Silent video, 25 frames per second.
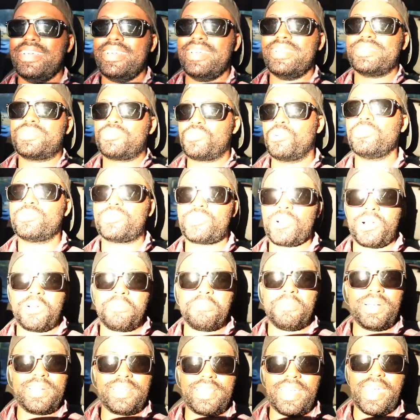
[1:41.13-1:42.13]
School started
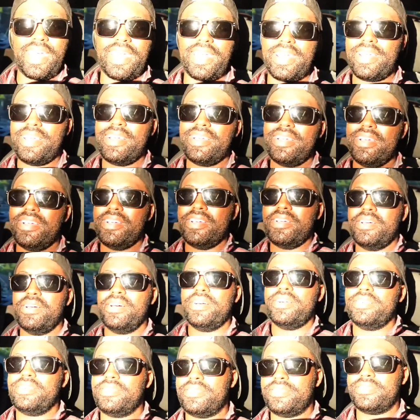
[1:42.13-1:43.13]
Monday.
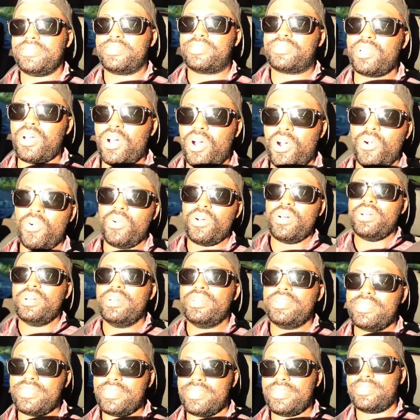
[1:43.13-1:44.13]
So
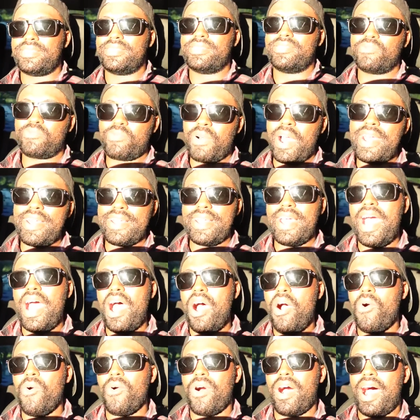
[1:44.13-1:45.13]
right
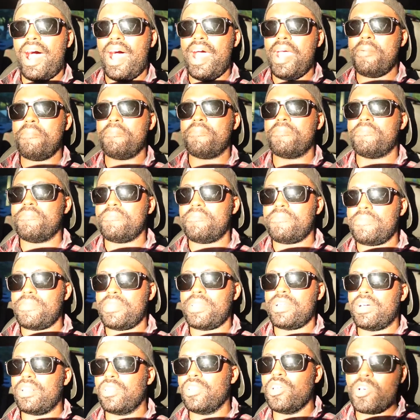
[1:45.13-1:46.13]
now
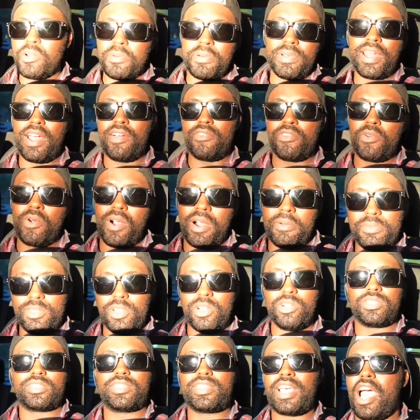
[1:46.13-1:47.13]
I'm a little bit everywhere. I'm a
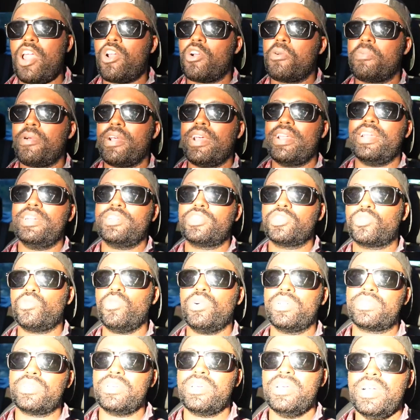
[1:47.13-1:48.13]
little scatterbrained. I just
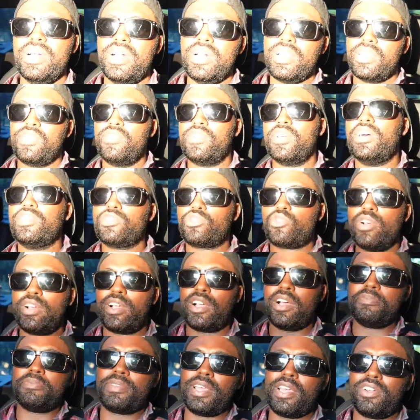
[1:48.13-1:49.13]
want to give you guys a quick
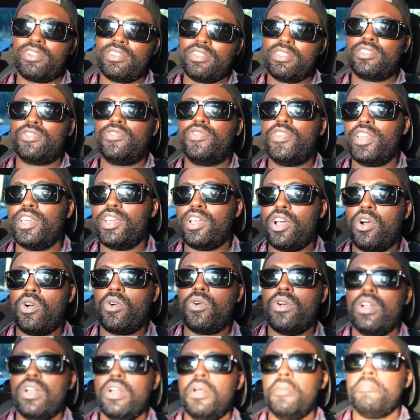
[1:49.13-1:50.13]
update on this video
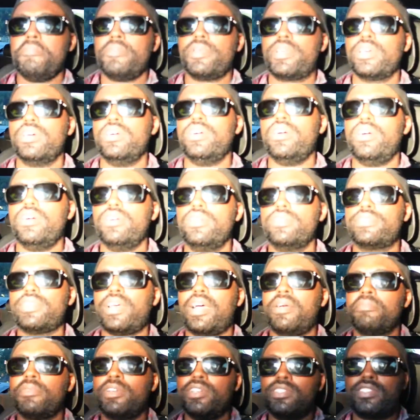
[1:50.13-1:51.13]
because
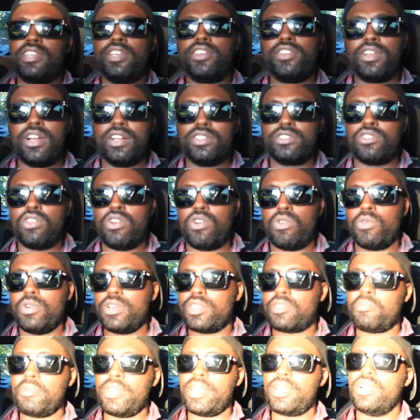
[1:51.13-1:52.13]
I'm going to take you guys along
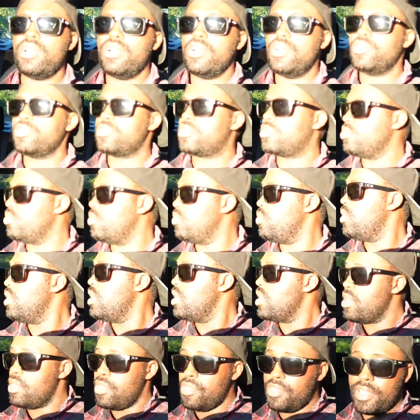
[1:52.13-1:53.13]
with me to
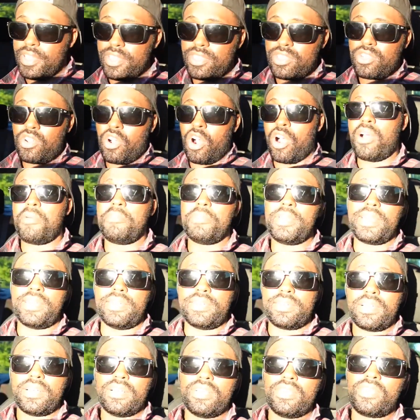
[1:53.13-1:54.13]
this car meet
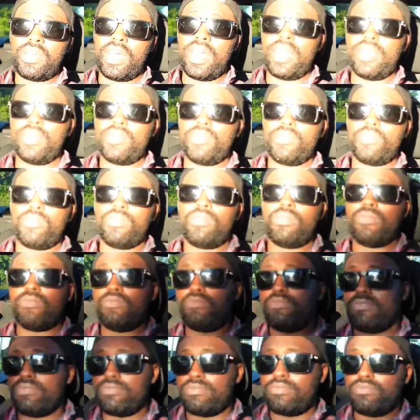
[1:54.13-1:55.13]
that
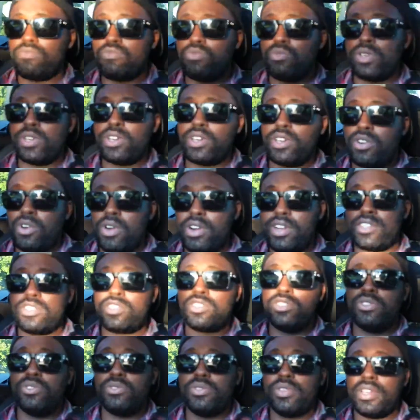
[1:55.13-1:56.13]
we're going
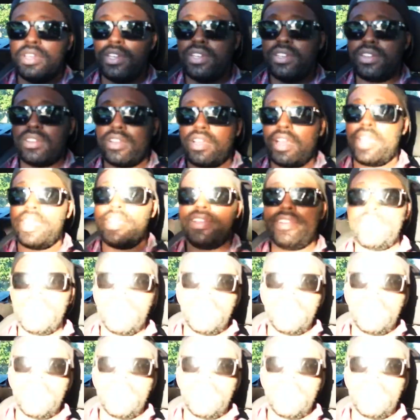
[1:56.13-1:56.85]
to in a